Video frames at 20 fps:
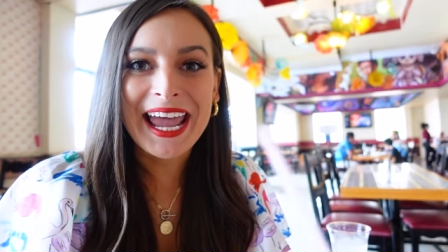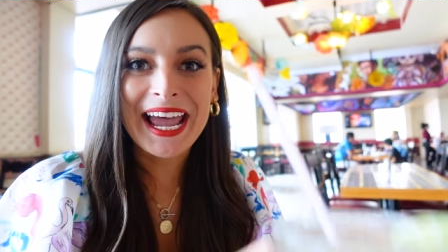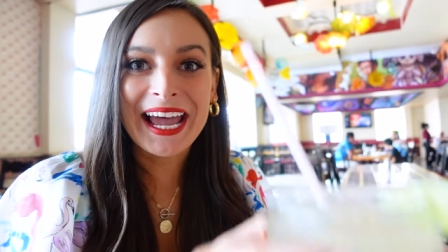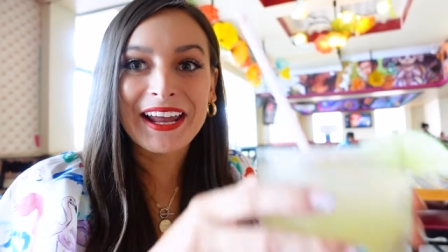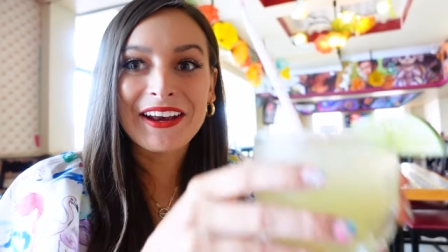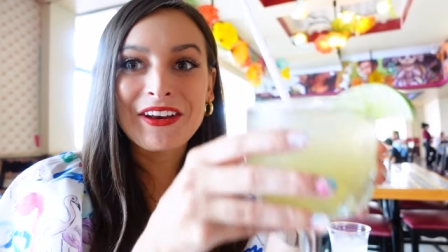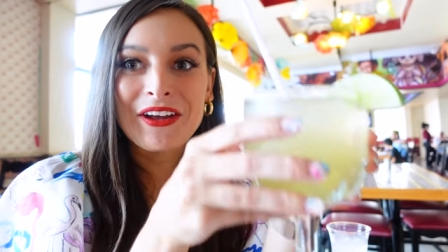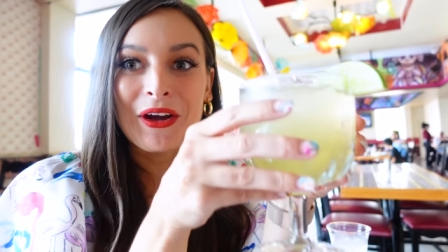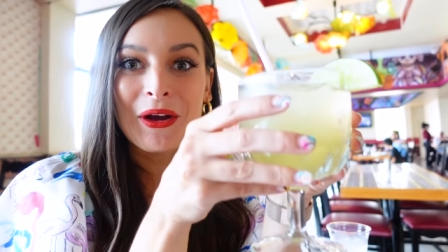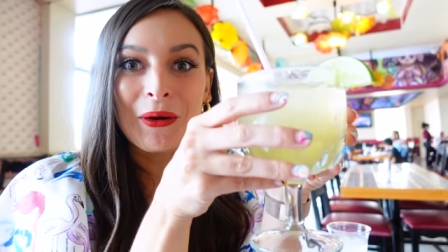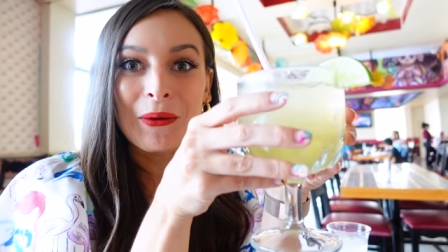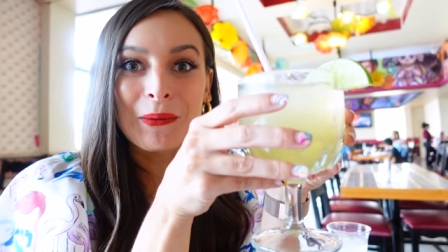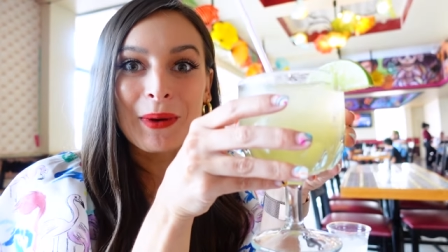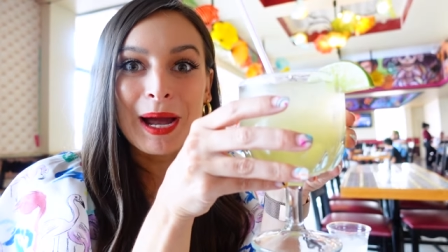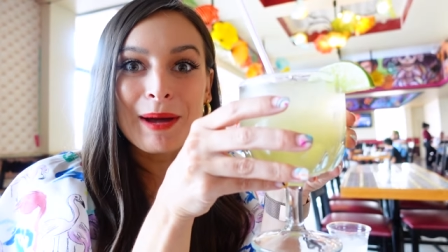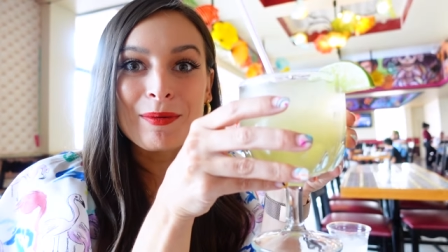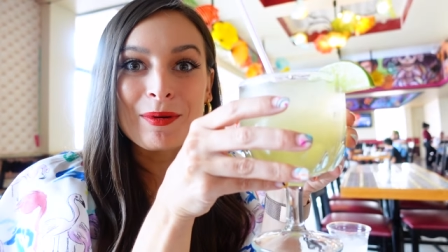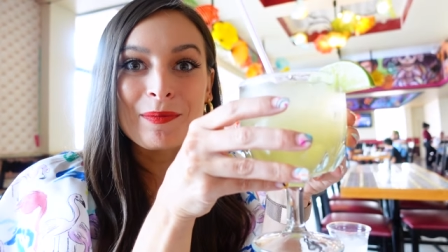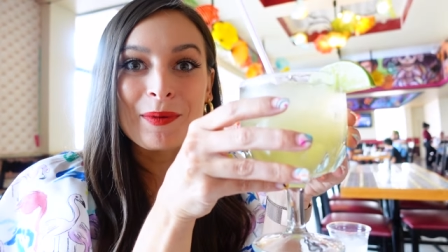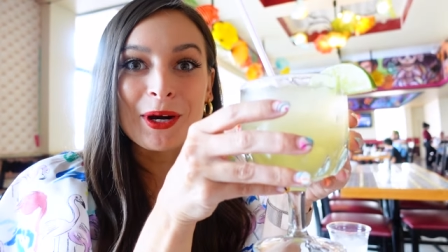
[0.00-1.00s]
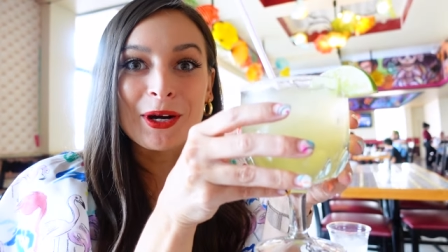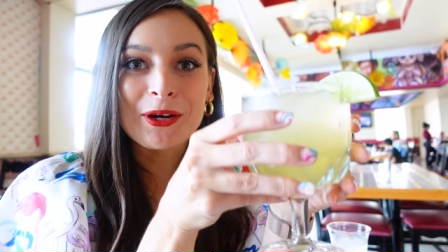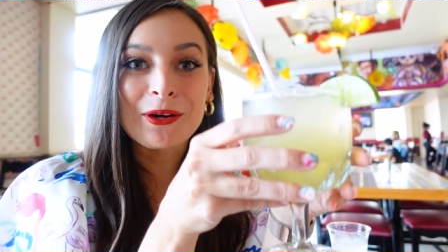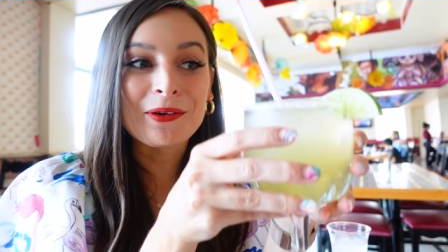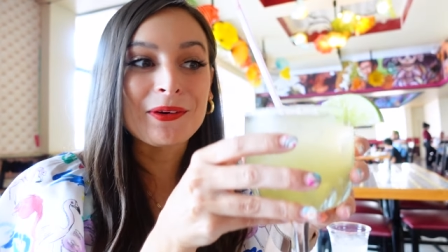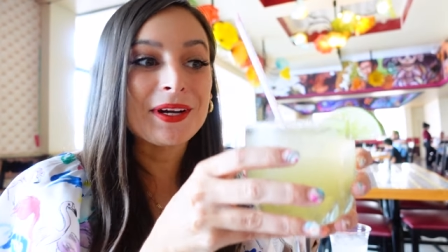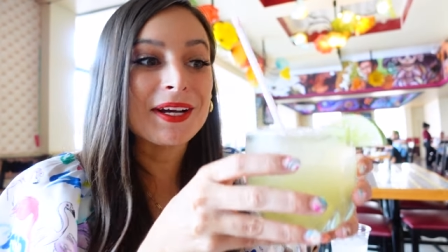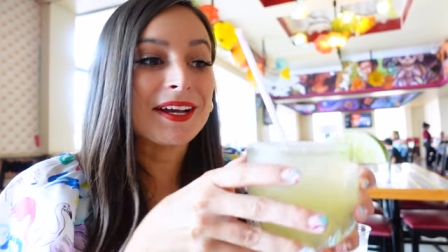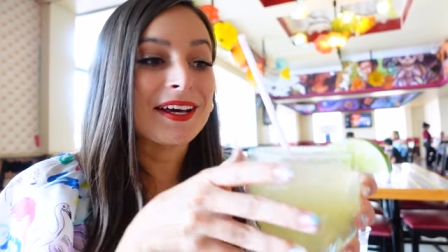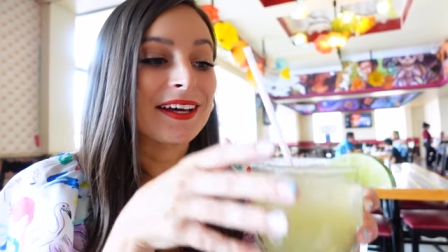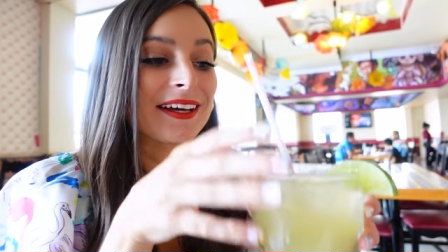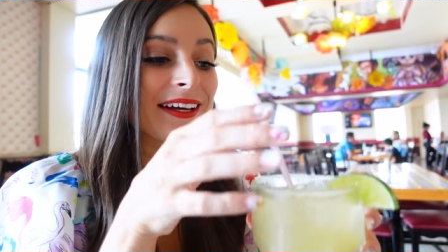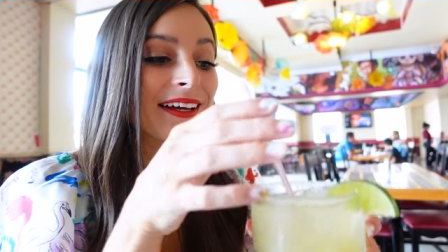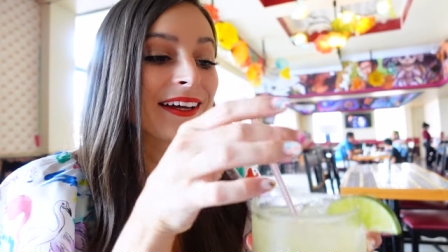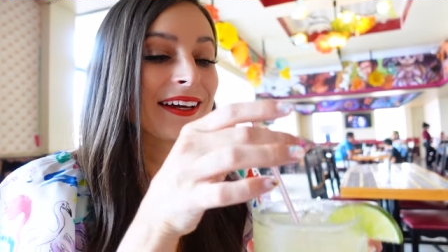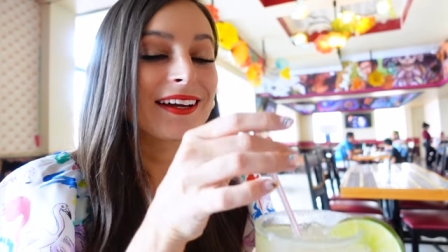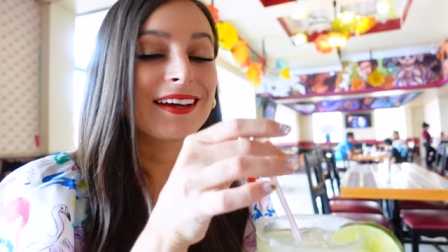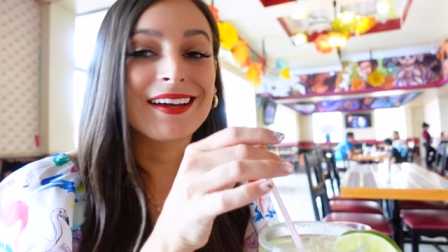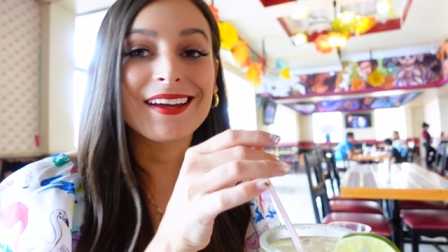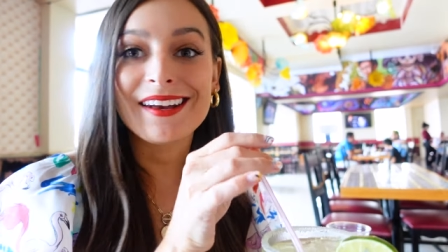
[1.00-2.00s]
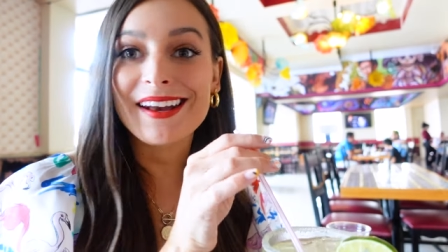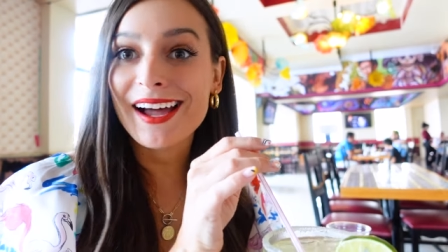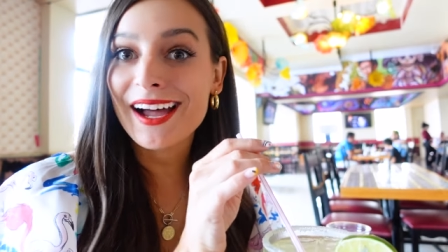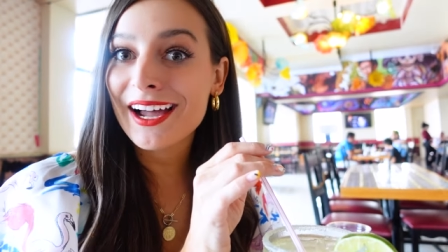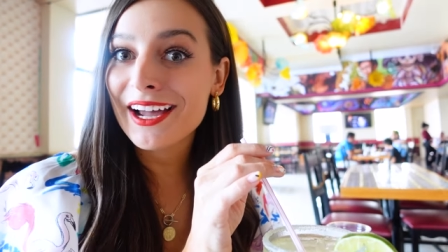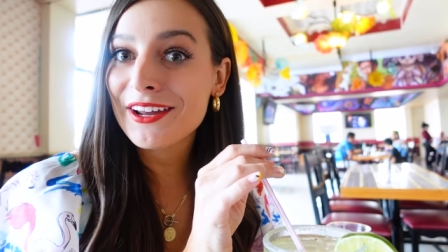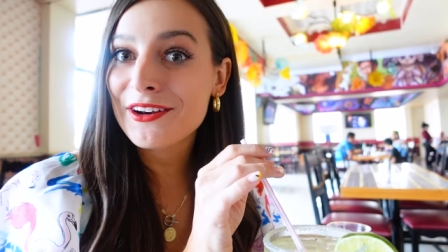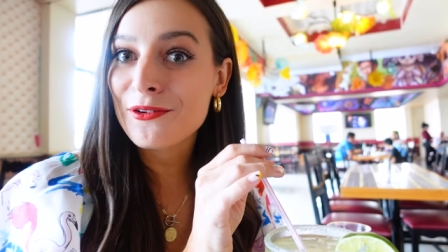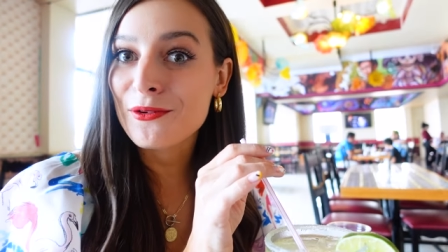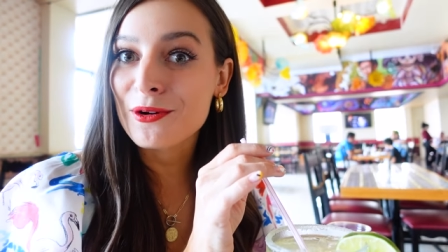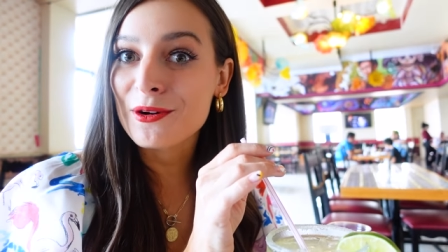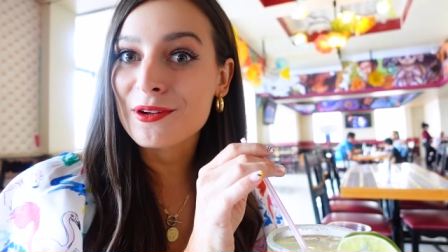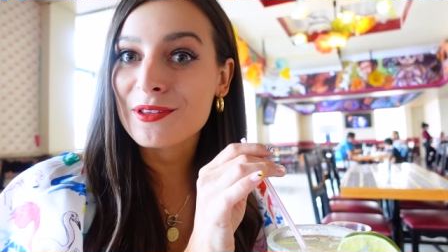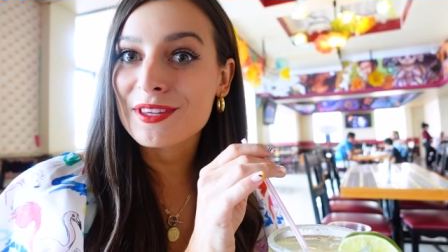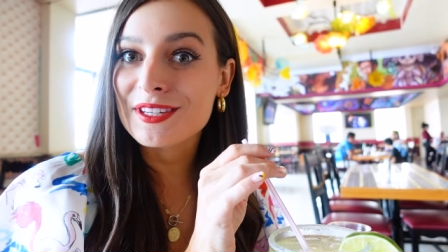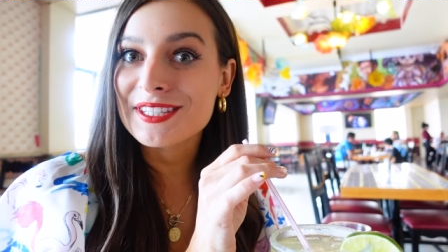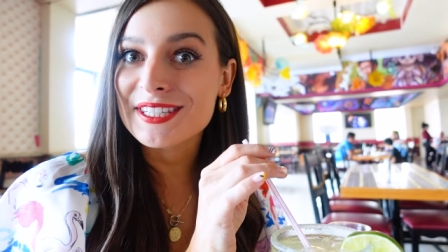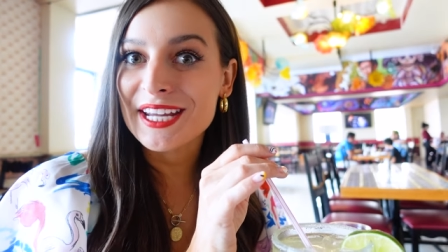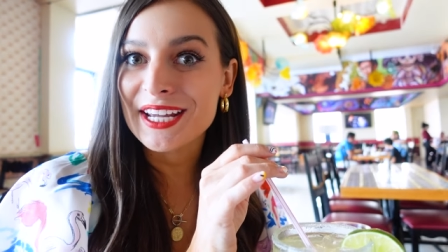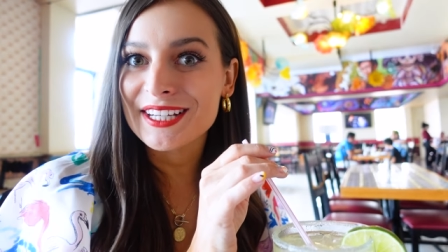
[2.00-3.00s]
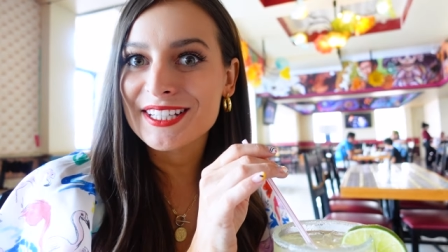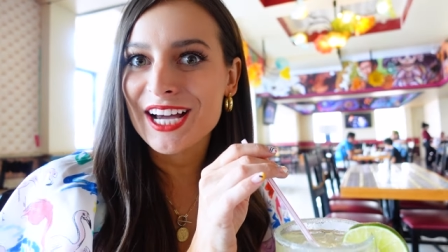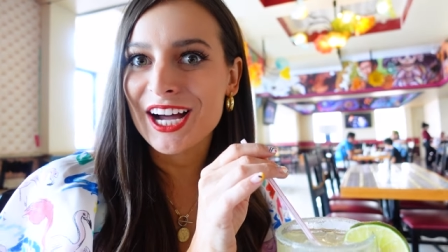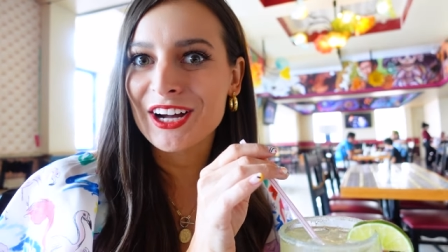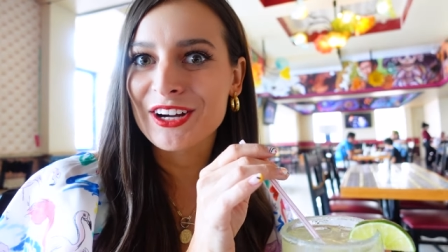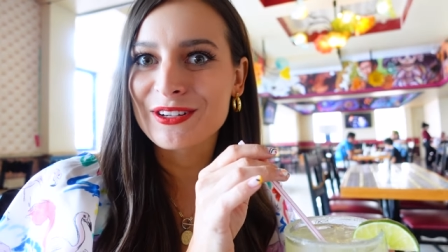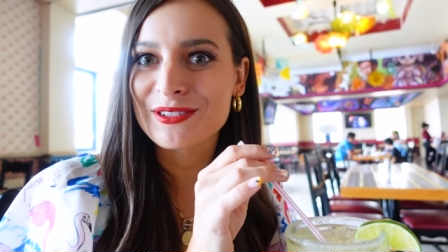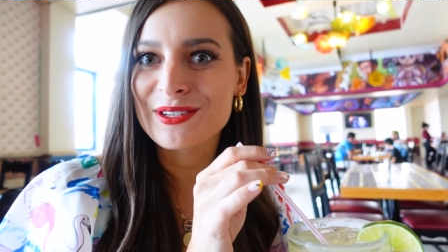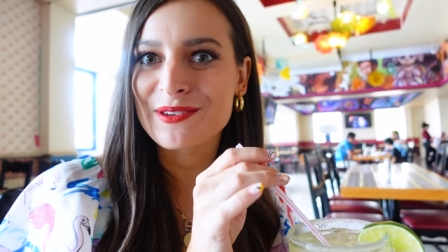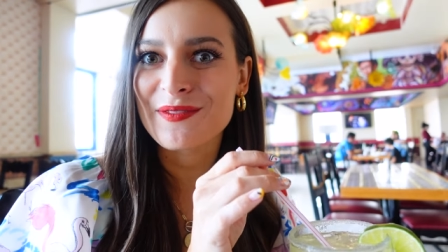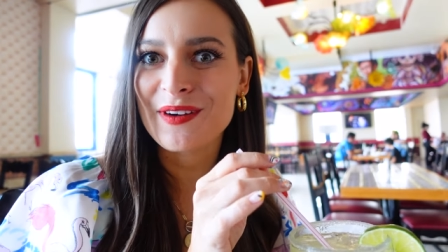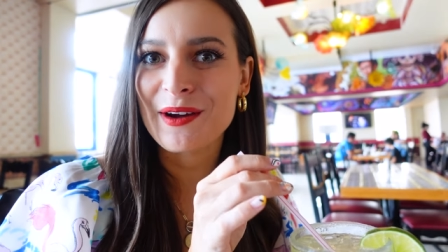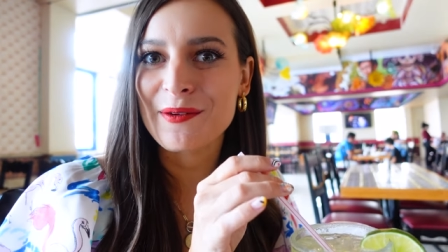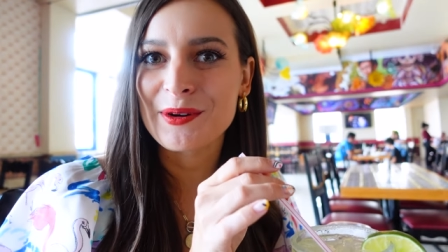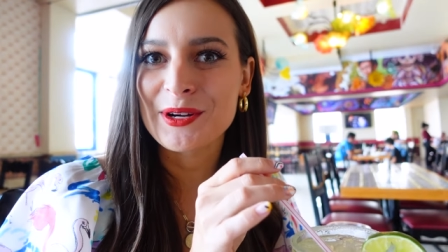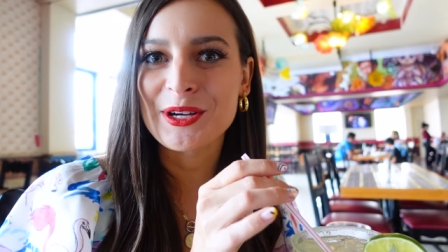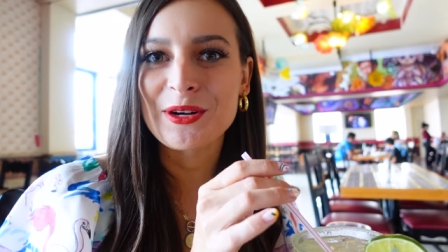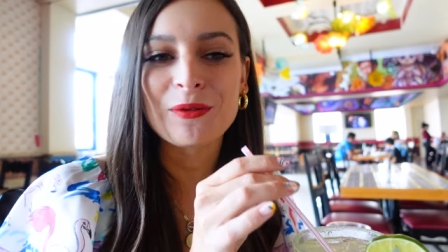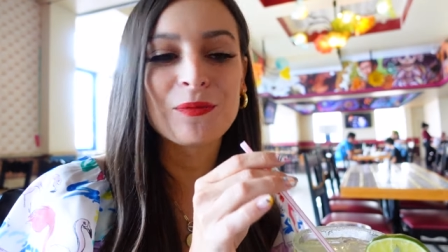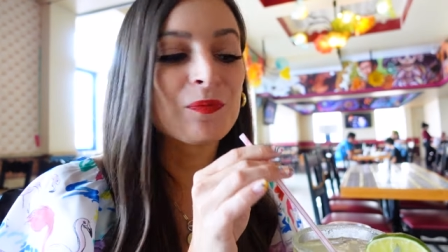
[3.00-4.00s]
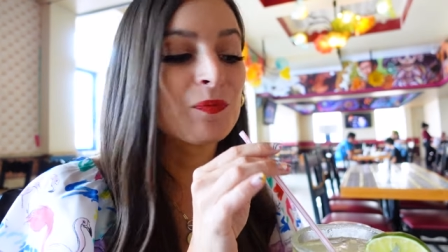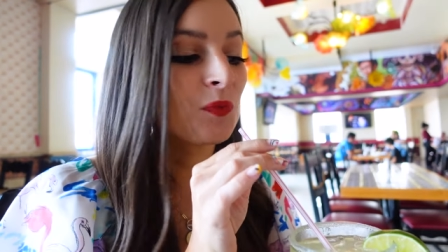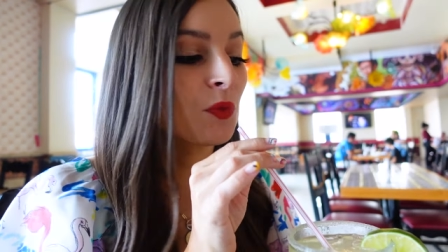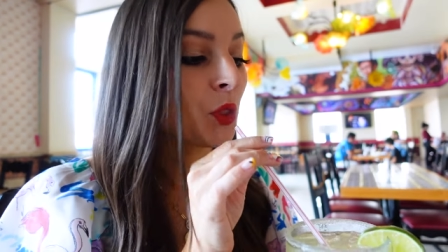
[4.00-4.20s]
and grab a margarita, and I'd order the steak tacos if I were you.